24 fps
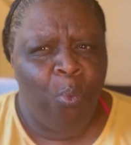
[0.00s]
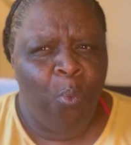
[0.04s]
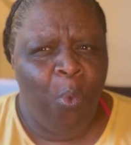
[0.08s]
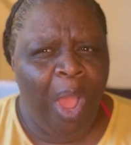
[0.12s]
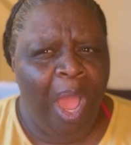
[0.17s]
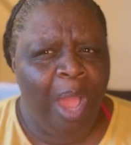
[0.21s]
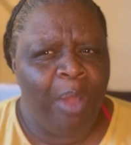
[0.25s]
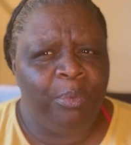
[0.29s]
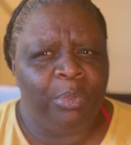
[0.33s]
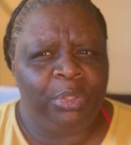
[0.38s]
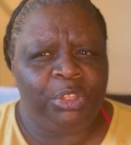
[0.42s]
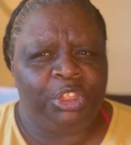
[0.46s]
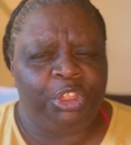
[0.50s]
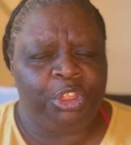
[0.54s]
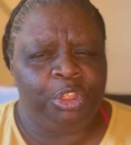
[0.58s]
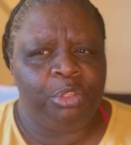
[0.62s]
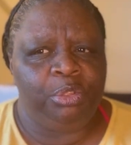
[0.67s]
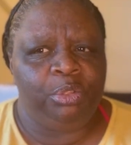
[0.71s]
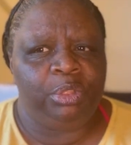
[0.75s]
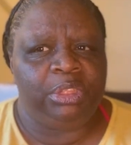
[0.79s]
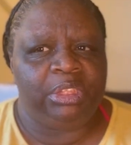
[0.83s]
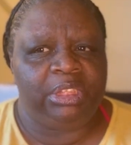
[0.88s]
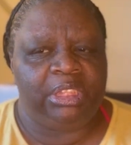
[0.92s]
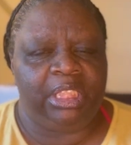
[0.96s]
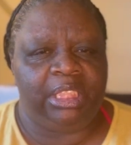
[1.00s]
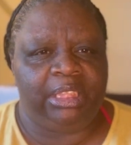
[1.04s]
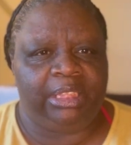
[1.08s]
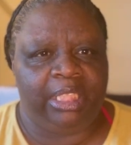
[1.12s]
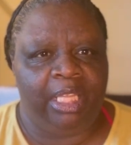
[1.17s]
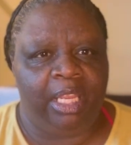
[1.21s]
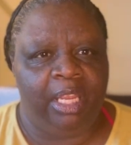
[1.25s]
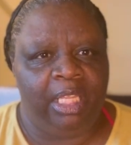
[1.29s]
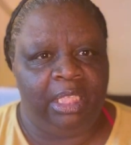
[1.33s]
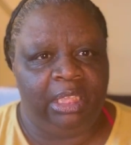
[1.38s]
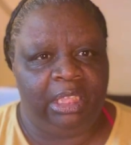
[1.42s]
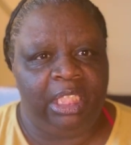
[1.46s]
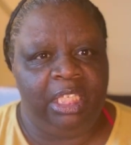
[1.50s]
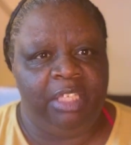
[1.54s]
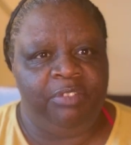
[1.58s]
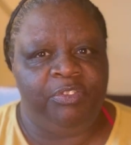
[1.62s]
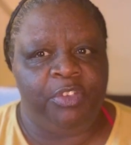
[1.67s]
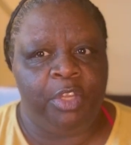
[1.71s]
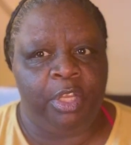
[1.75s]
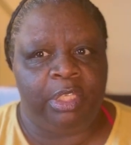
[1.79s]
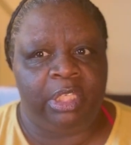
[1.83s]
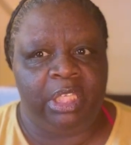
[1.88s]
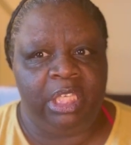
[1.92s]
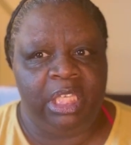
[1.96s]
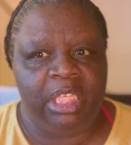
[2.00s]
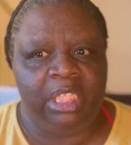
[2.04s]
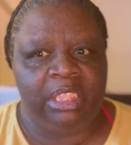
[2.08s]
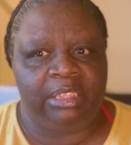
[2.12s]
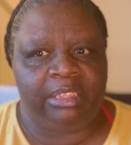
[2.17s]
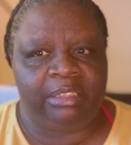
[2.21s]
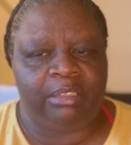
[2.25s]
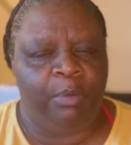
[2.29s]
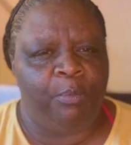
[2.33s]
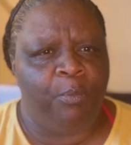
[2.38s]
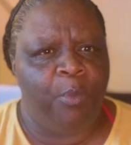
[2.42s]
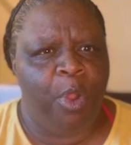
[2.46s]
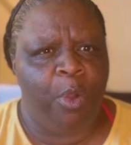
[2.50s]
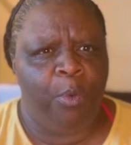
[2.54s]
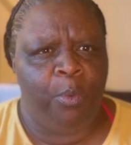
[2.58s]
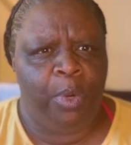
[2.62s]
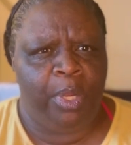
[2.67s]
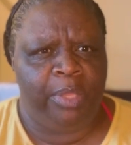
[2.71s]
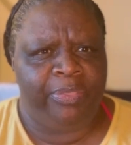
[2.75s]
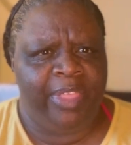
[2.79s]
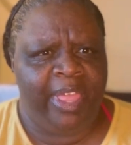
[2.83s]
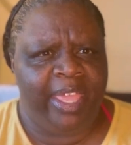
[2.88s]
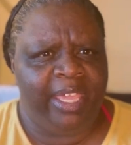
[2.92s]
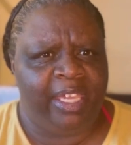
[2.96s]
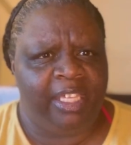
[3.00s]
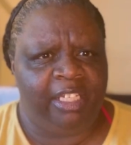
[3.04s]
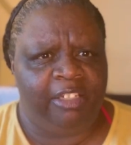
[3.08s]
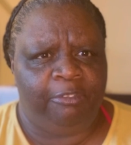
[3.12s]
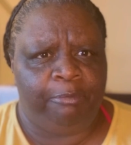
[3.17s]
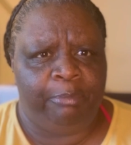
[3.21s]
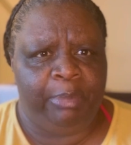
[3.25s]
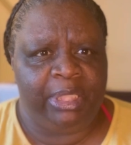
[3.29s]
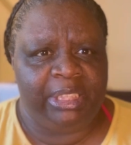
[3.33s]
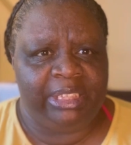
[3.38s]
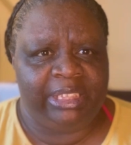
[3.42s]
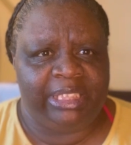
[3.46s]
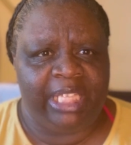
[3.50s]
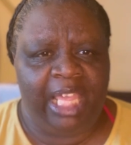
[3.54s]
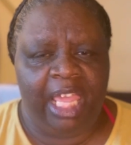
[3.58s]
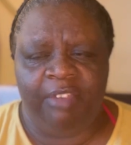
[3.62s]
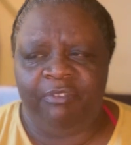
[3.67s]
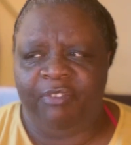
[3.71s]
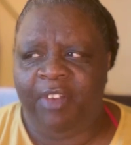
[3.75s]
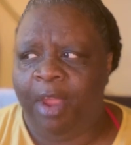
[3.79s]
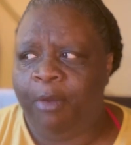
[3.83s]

Why would you sit there and leave your kids somewhere where they could have been safe?